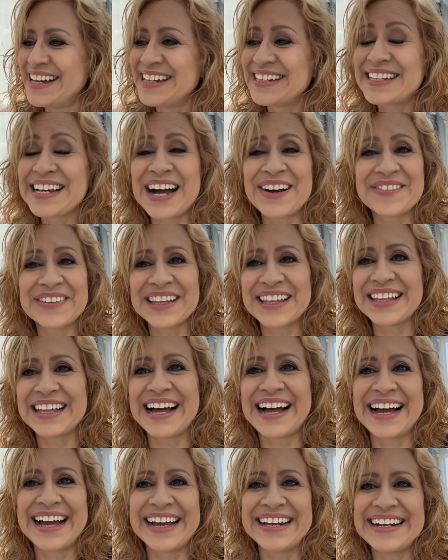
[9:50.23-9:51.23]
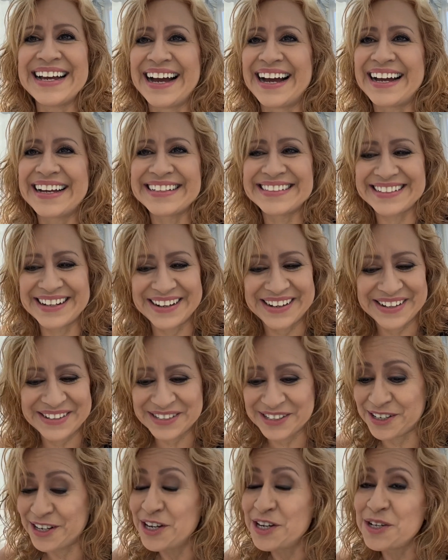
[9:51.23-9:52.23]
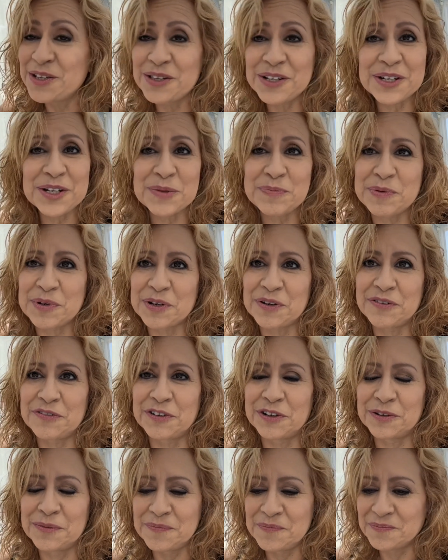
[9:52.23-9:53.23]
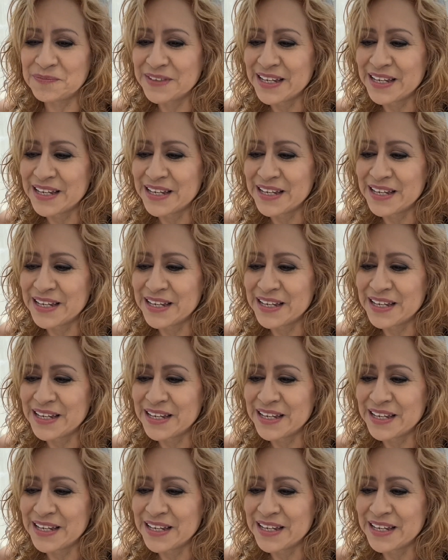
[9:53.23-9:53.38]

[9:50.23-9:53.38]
top of the line, high dollar, looks beautiful.